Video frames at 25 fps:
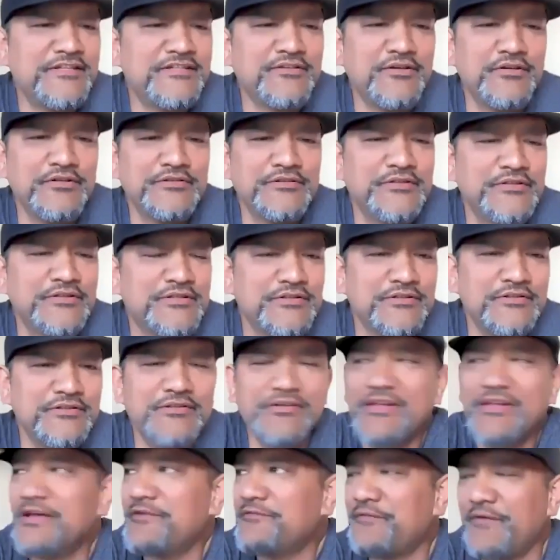just goes to
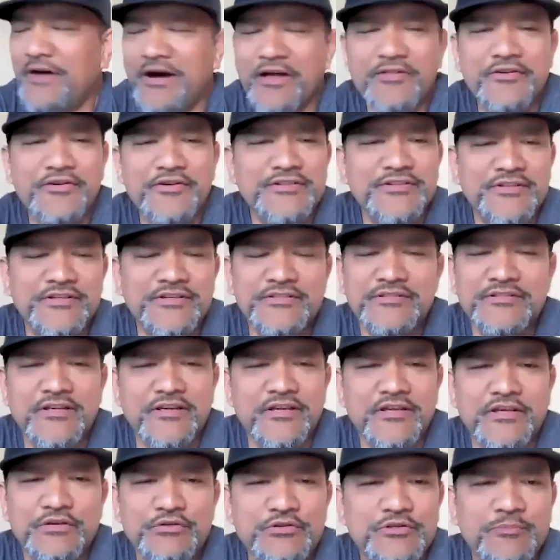show that father is
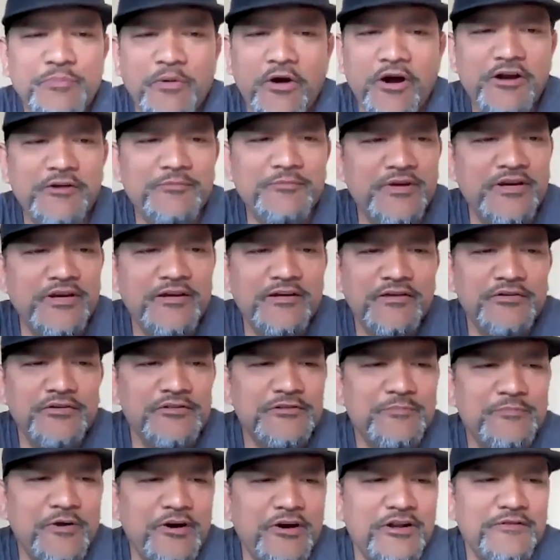a huge part, bro.
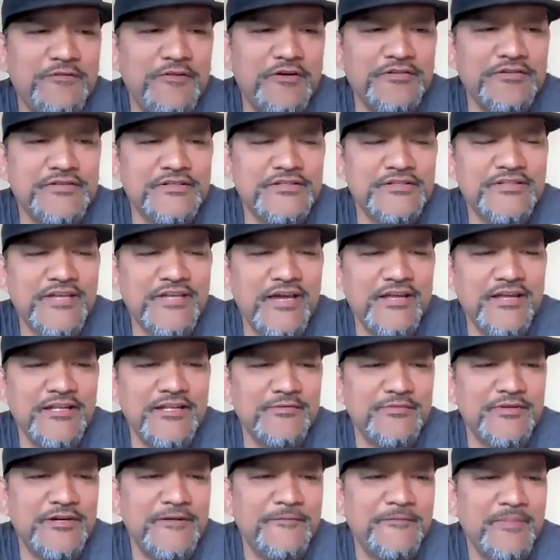Huge part of our society,
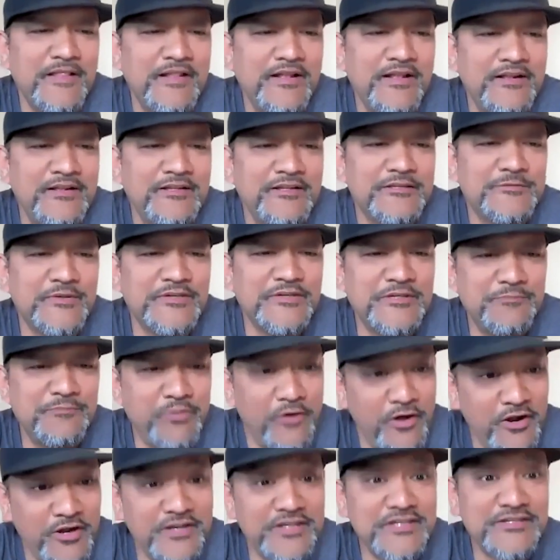bro. Especially
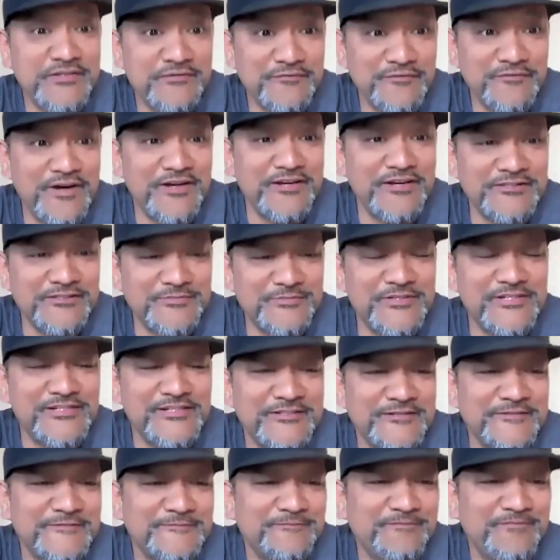Polynesian faunas, bro.
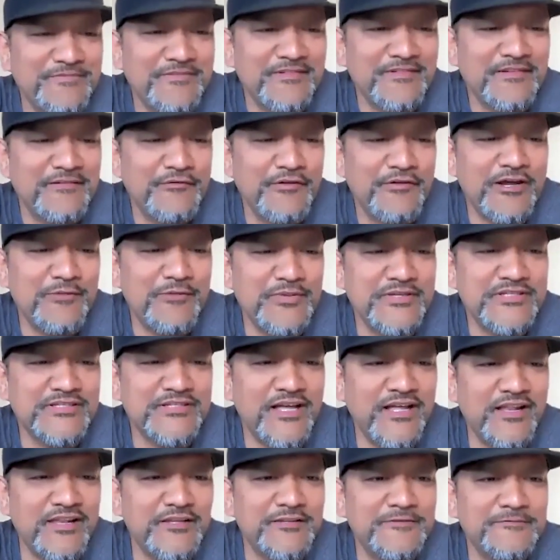We gotta be
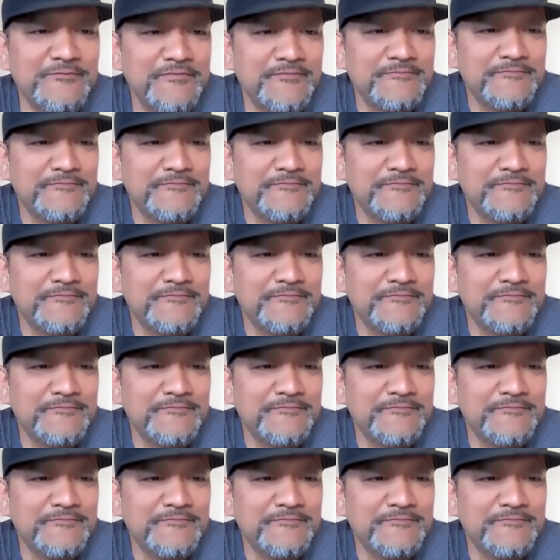solid.